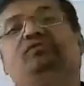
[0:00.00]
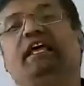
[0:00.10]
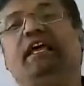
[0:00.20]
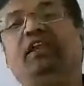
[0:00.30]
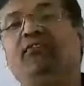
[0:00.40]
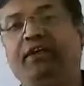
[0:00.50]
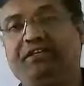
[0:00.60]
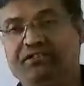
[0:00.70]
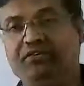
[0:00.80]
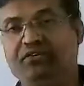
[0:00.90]
the
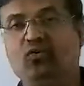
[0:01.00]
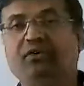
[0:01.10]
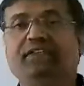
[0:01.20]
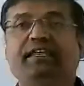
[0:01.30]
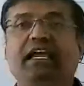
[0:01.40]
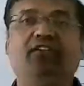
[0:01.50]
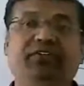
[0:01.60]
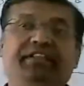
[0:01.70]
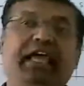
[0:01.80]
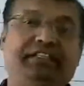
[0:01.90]
load whose line of
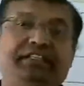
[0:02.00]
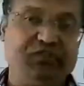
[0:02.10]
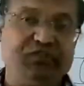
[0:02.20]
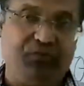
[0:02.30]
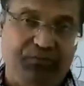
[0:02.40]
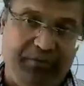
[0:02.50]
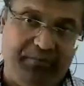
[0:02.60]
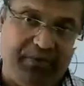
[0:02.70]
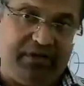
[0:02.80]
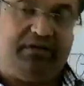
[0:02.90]
action coincides with the
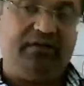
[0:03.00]
axis